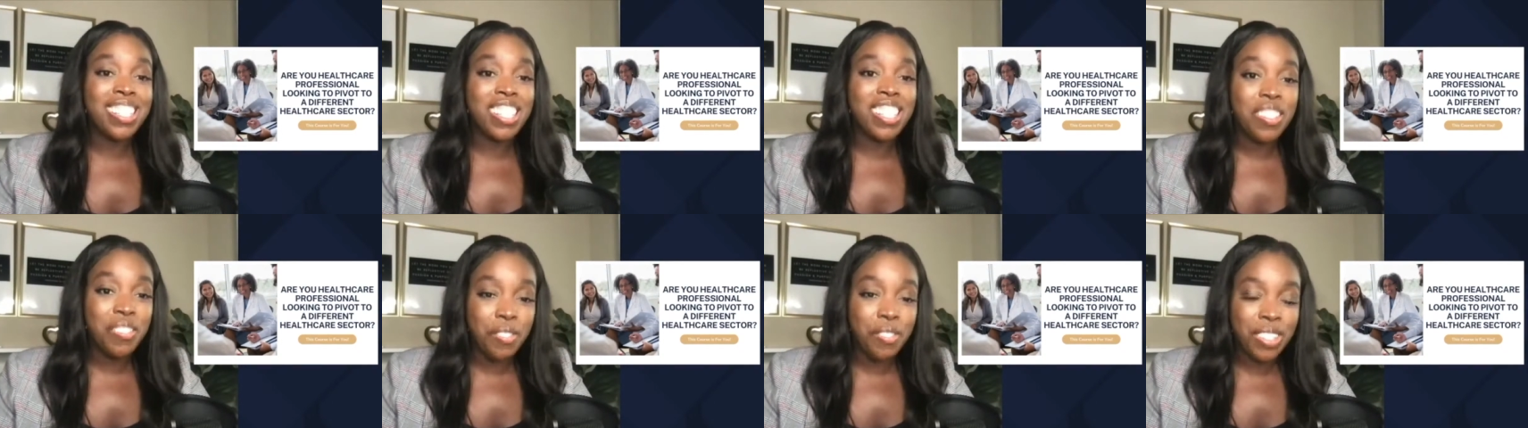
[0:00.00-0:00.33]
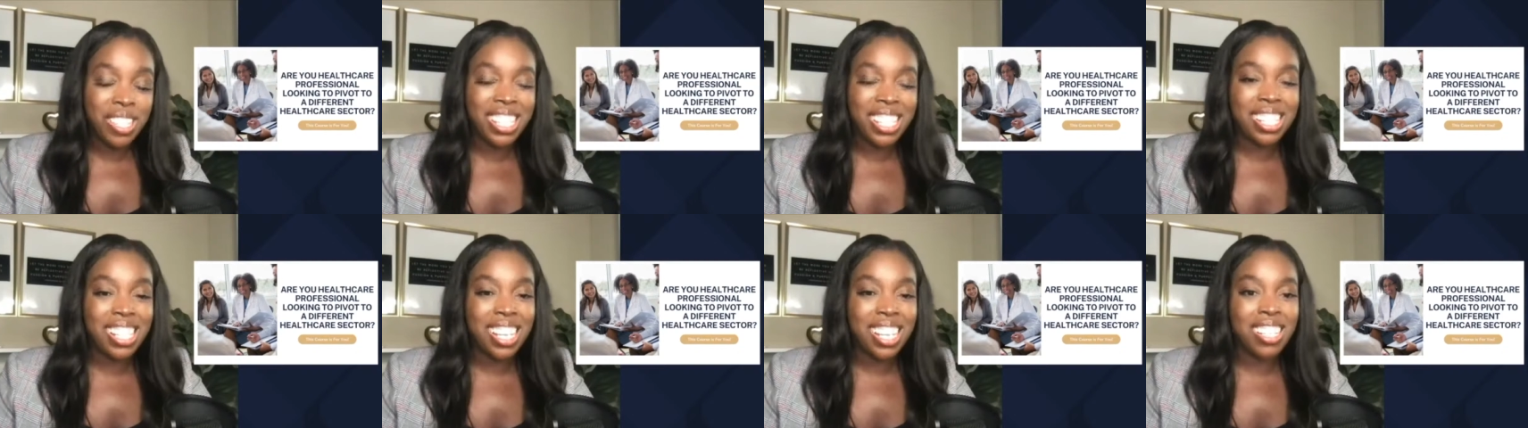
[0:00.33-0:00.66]

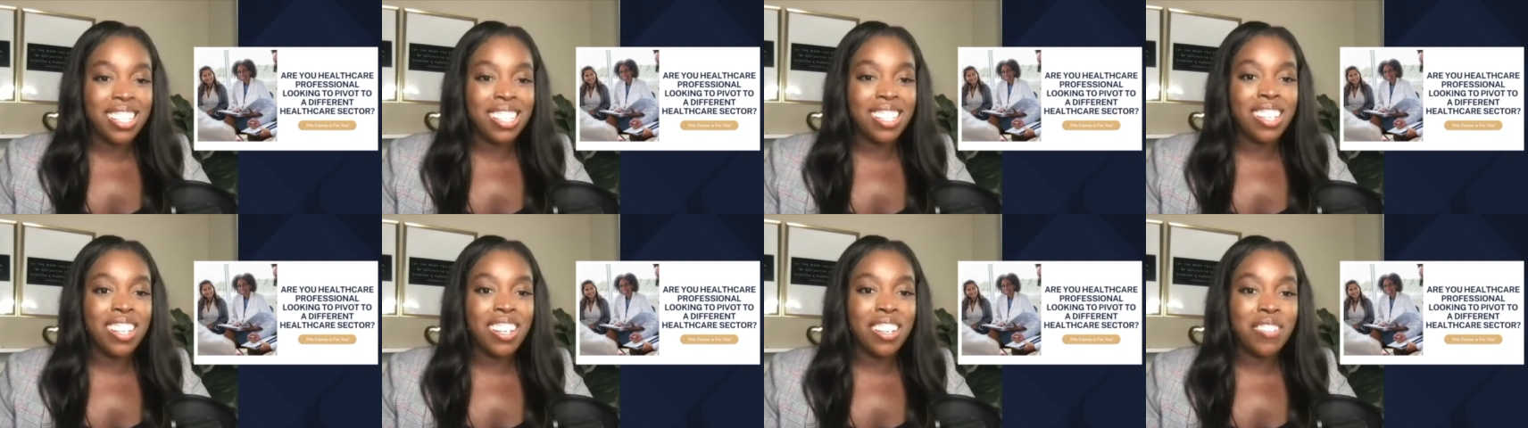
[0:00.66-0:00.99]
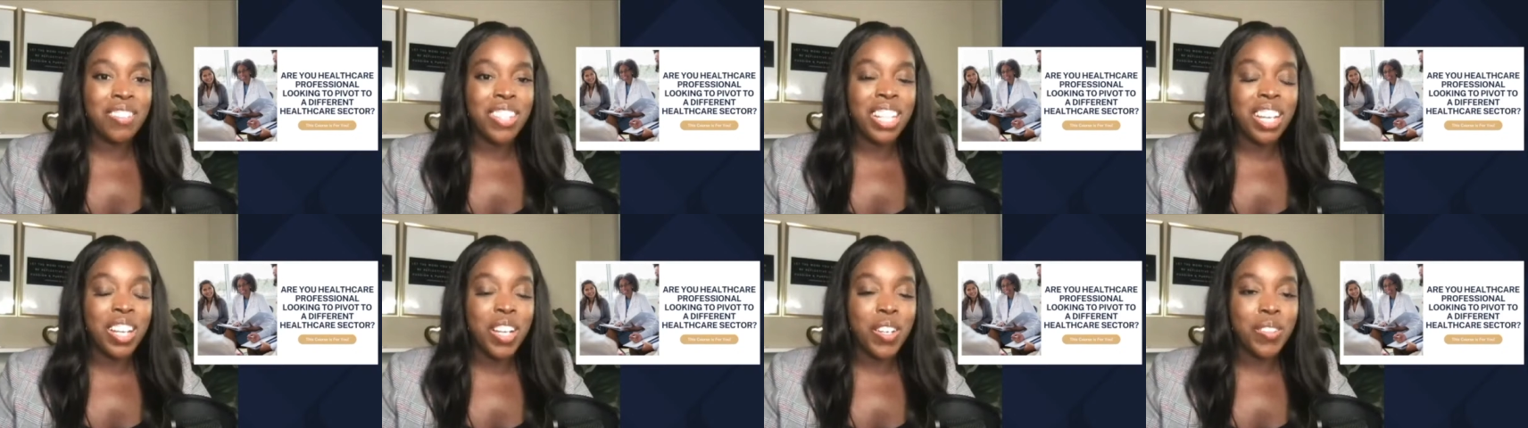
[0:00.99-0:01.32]
different sector
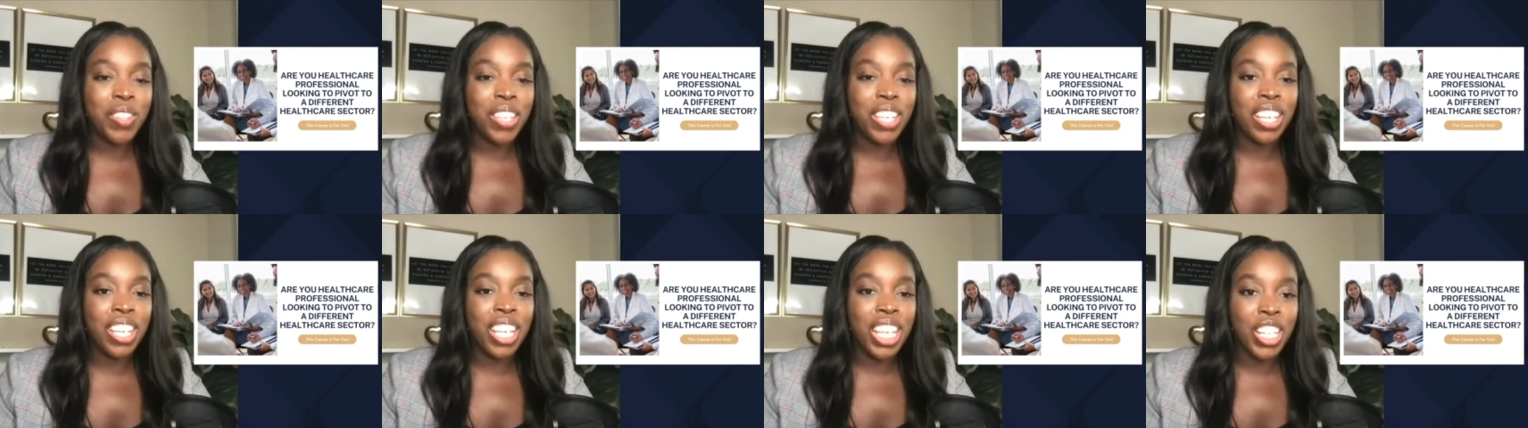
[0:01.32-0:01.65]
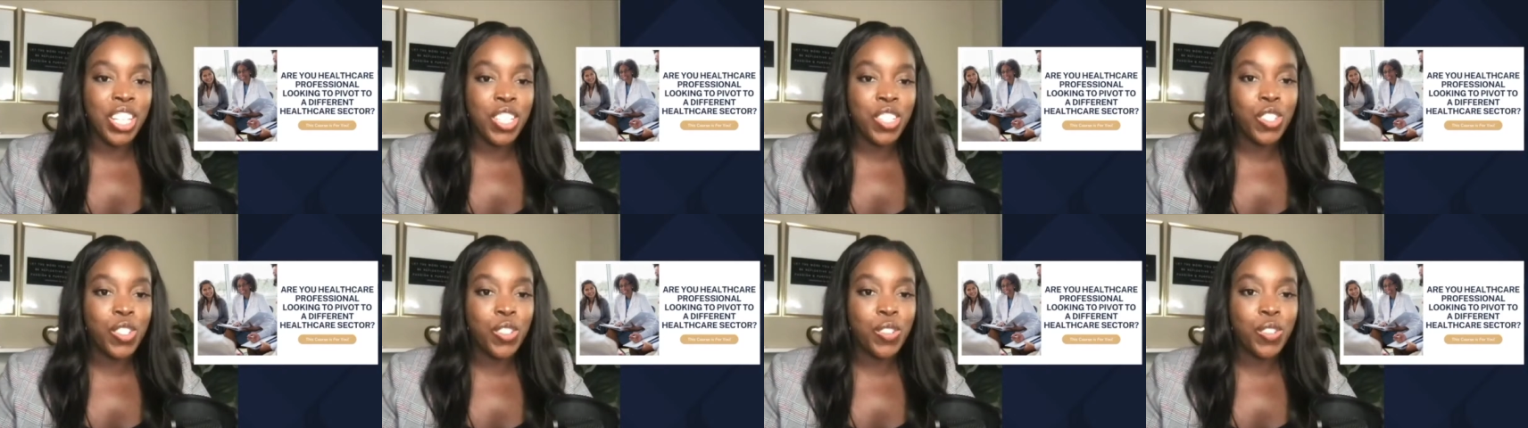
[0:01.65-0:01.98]
of the healthcare
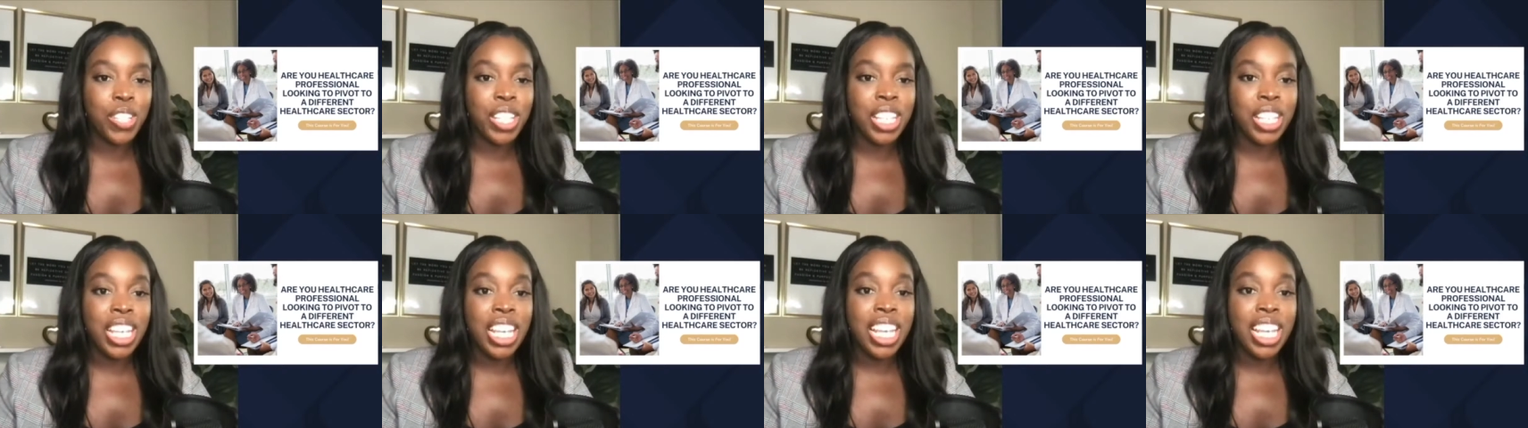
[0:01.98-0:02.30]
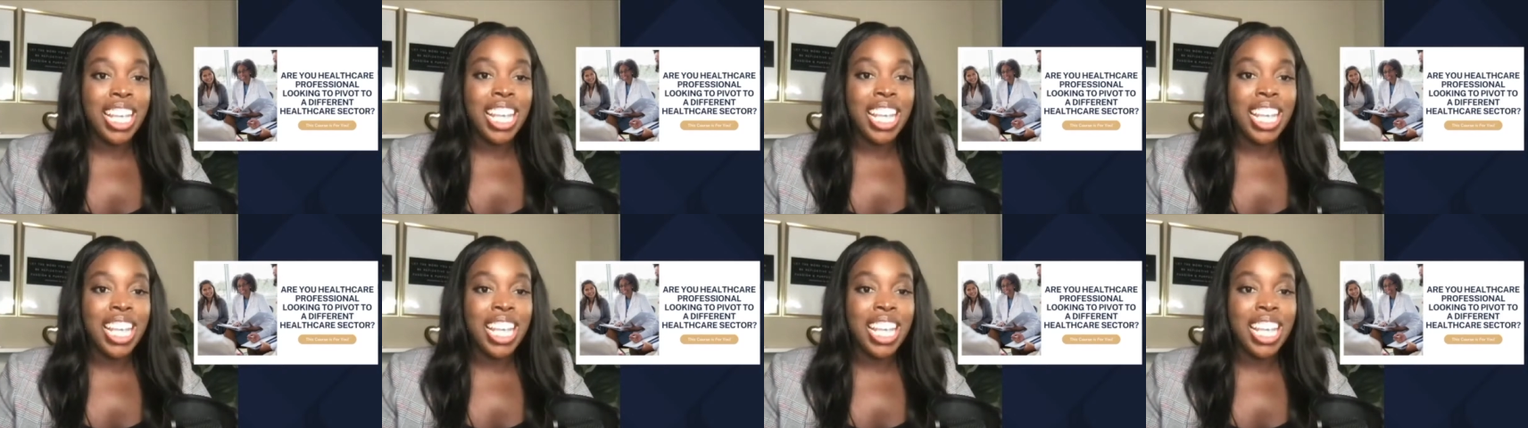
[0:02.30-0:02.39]
industry?